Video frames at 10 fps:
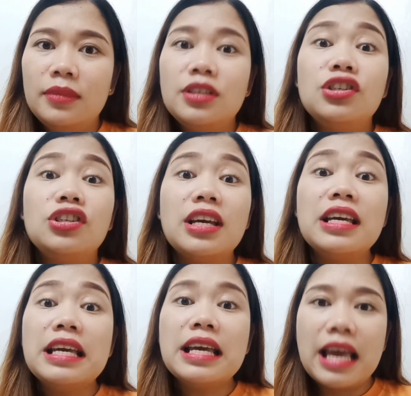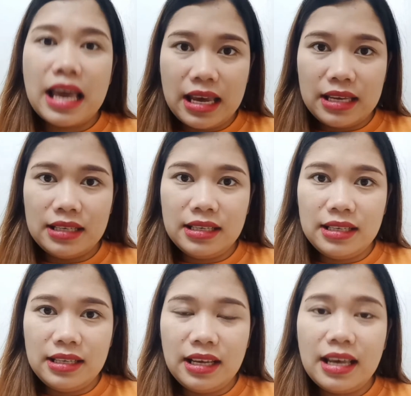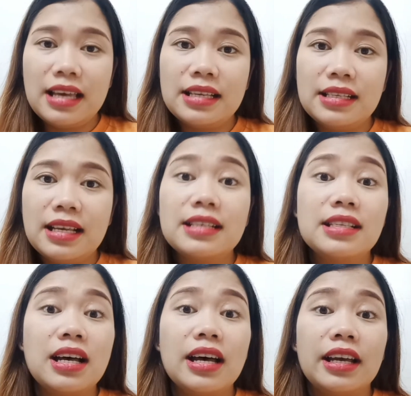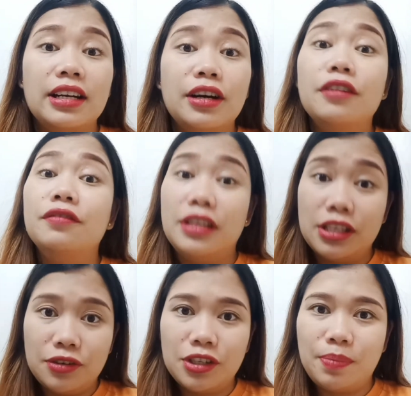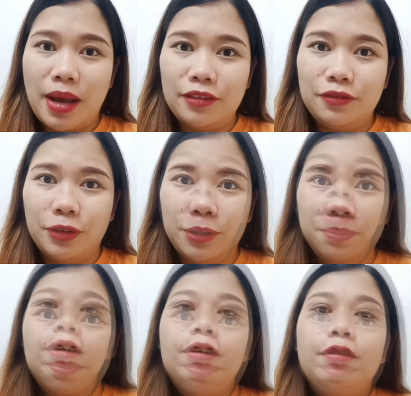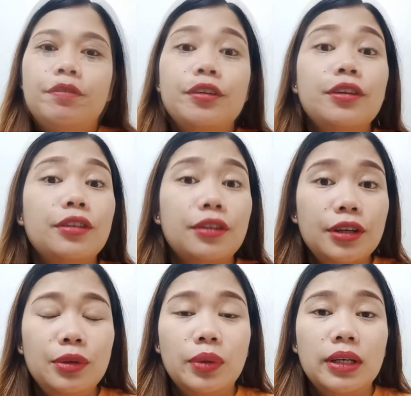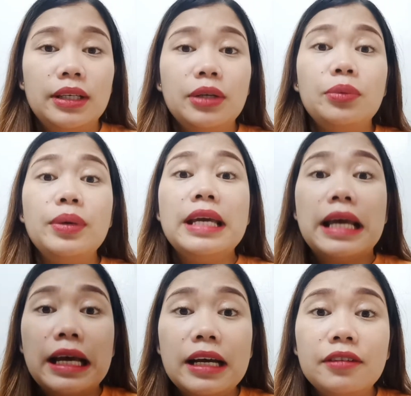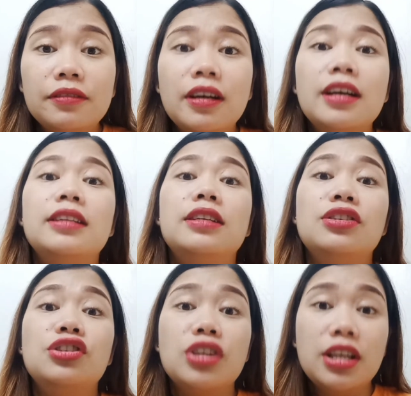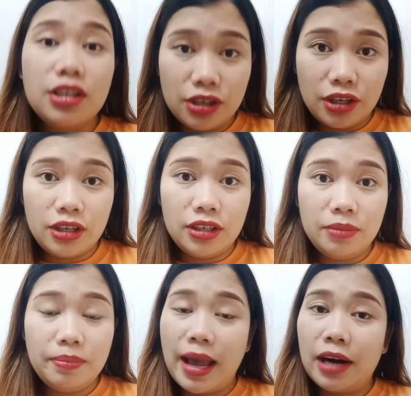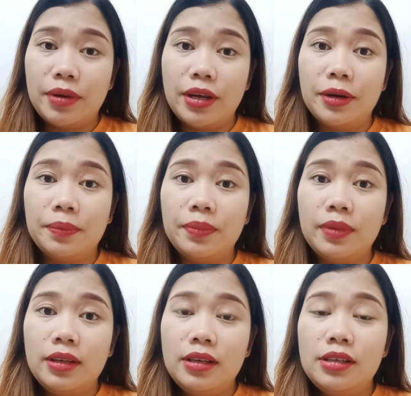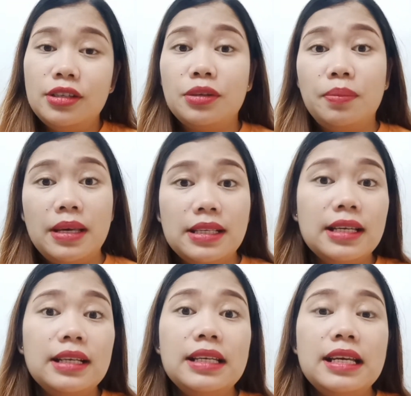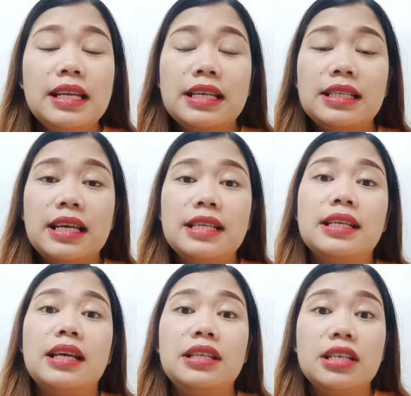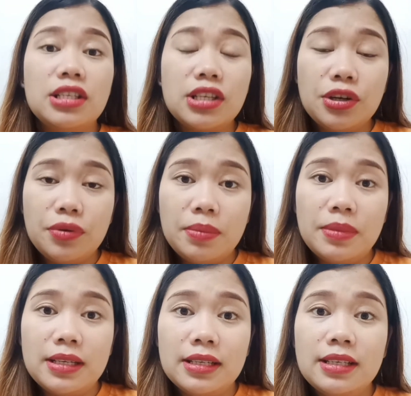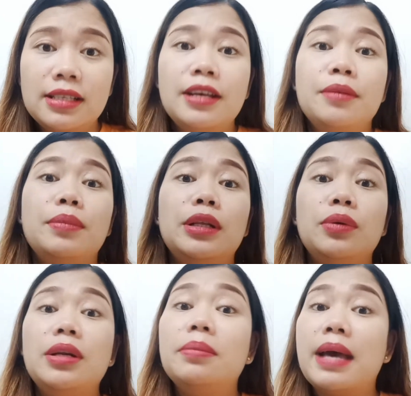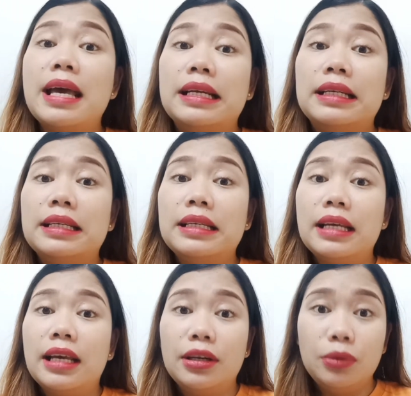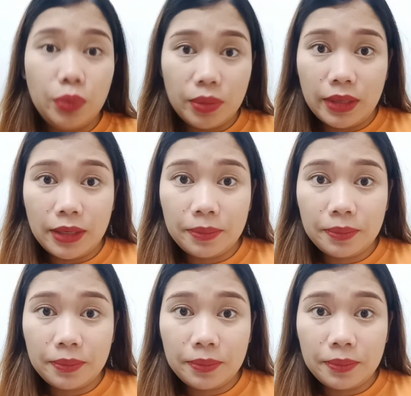shaking hands is a sign of disrespectful. For the third one, we have the gender barrier. So basically, this is disagreements between men and women.